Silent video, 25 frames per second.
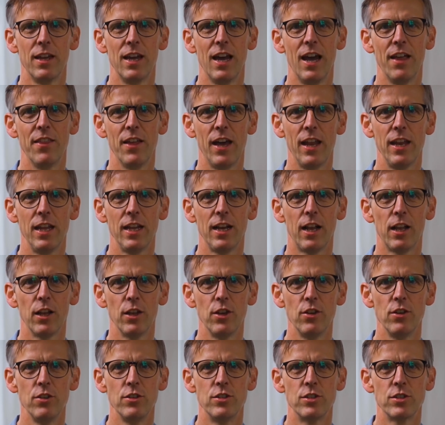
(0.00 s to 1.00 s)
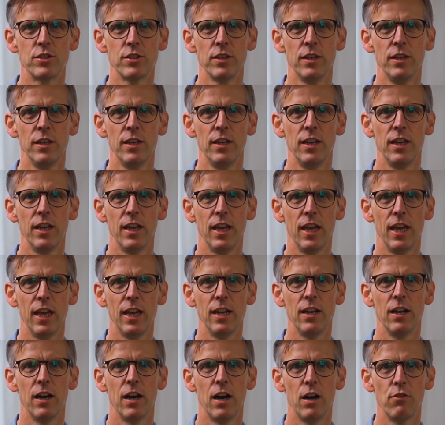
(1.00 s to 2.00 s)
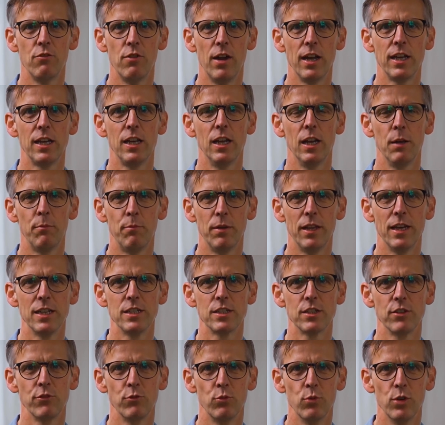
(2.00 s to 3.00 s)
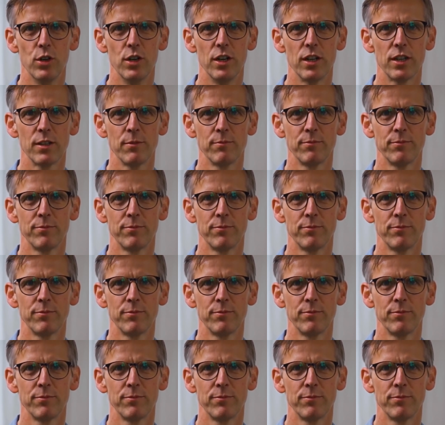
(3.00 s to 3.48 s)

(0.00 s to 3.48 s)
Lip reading: and that includes in our regular place of work.